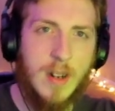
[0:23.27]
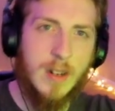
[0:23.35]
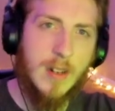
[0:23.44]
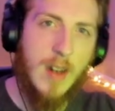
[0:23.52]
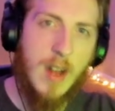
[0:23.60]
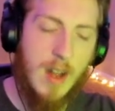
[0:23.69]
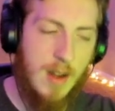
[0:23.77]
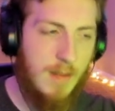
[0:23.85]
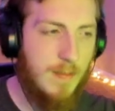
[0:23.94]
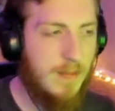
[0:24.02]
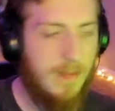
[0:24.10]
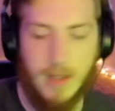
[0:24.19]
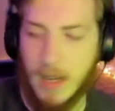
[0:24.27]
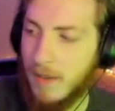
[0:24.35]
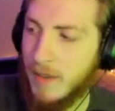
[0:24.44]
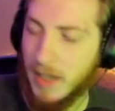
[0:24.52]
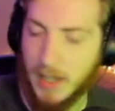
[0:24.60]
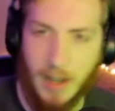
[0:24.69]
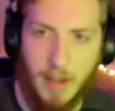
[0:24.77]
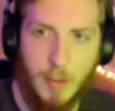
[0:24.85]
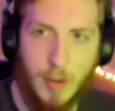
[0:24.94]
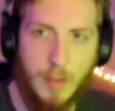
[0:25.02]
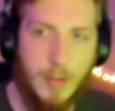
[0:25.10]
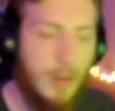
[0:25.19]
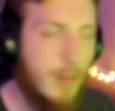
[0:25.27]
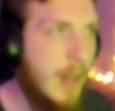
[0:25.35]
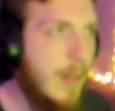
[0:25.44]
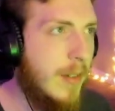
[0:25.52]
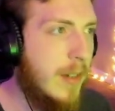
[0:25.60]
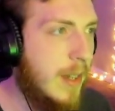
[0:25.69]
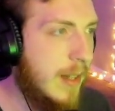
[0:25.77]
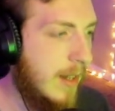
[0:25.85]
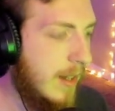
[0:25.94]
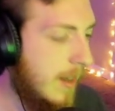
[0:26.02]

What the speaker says: I feel like I have more room and everything like that.